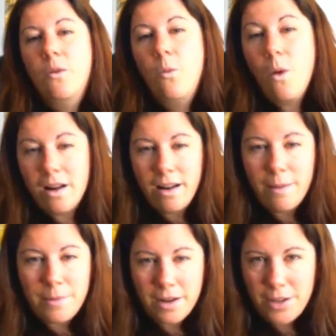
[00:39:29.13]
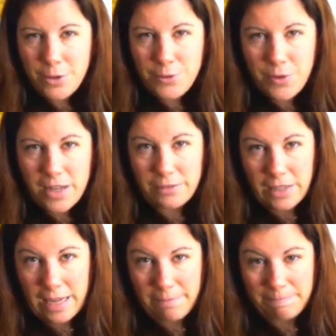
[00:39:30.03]
One, I'm not a huge fan of
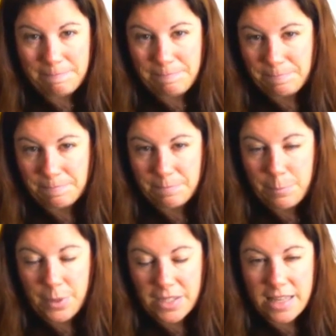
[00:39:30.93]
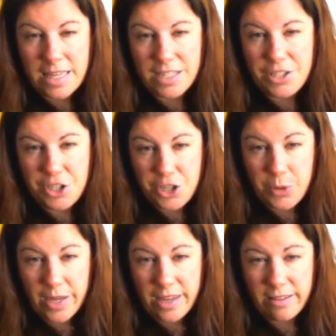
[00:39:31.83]
lamb because I think it's
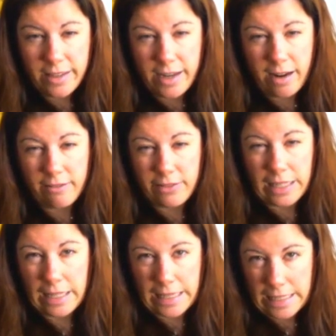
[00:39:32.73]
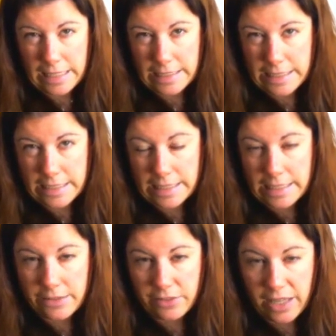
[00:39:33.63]
chewy, and I don't really like the
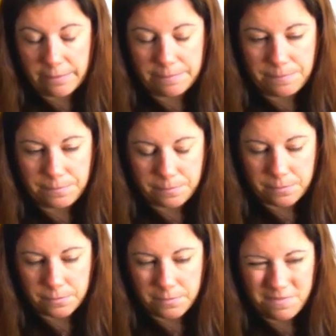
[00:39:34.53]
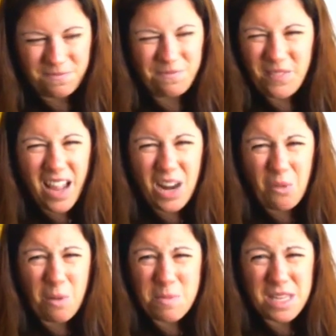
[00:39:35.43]
consistency of lamb. I don't
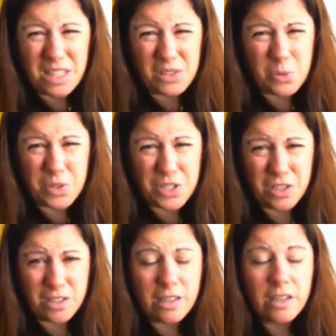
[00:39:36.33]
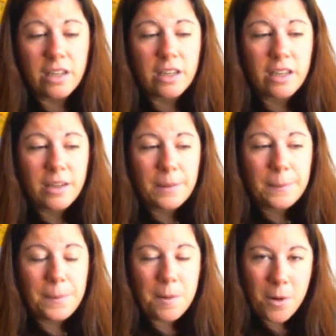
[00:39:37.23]
want meat that squishes.
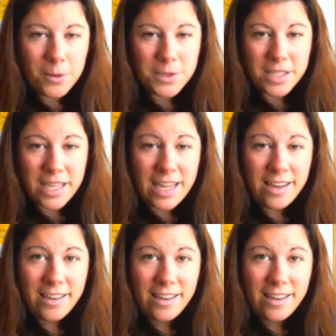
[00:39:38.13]
But mostly,